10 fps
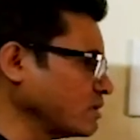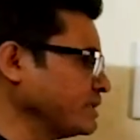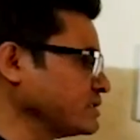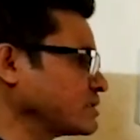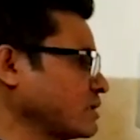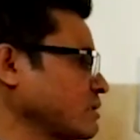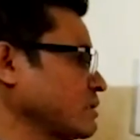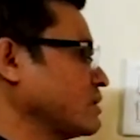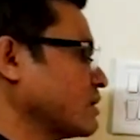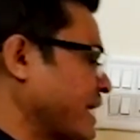commission,
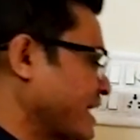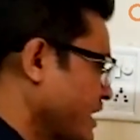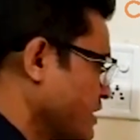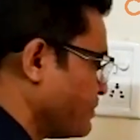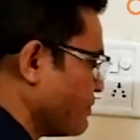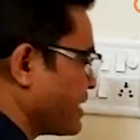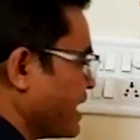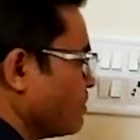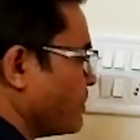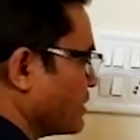the rate is
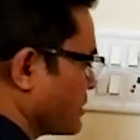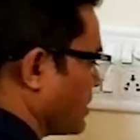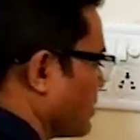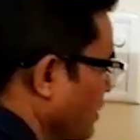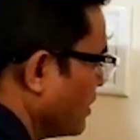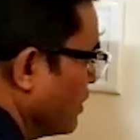15%.